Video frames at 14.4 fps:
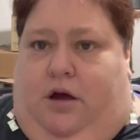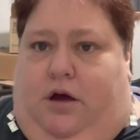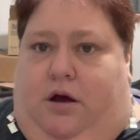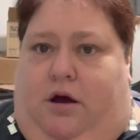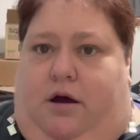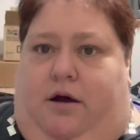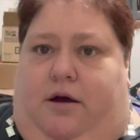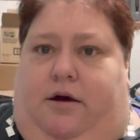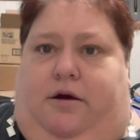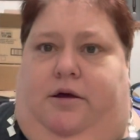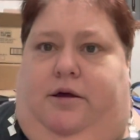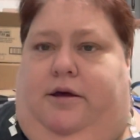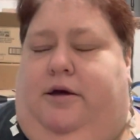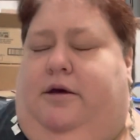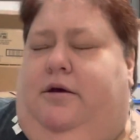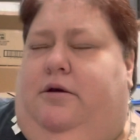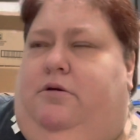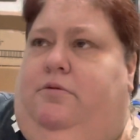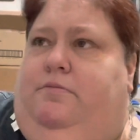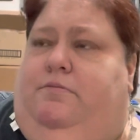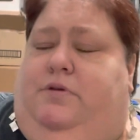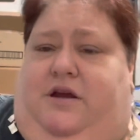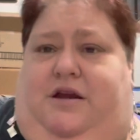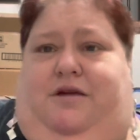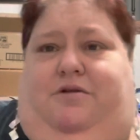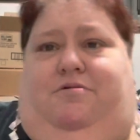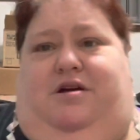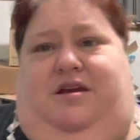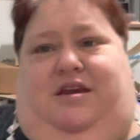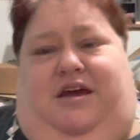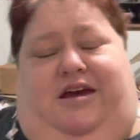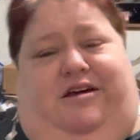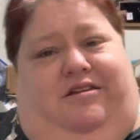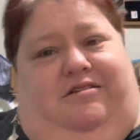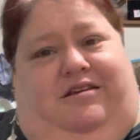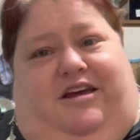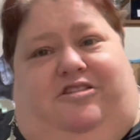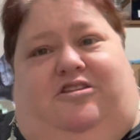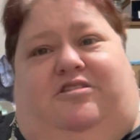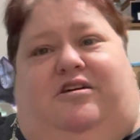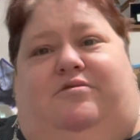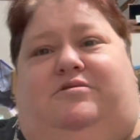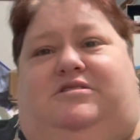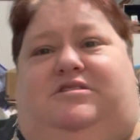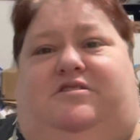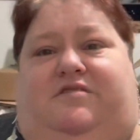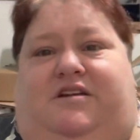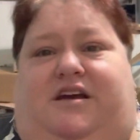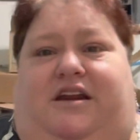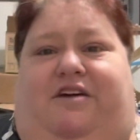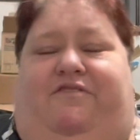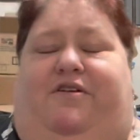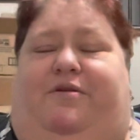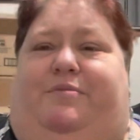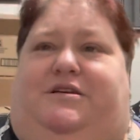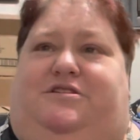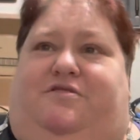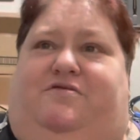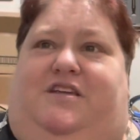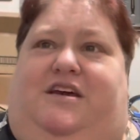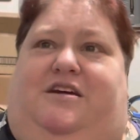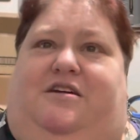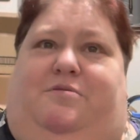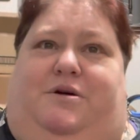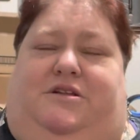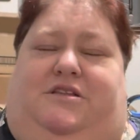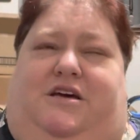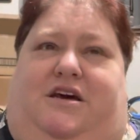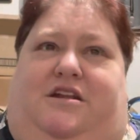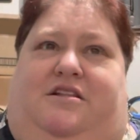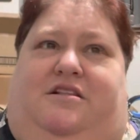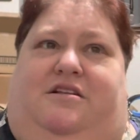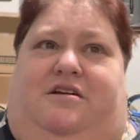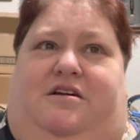But anyway, Dad thought that was so funny, and I found myself thinking about that and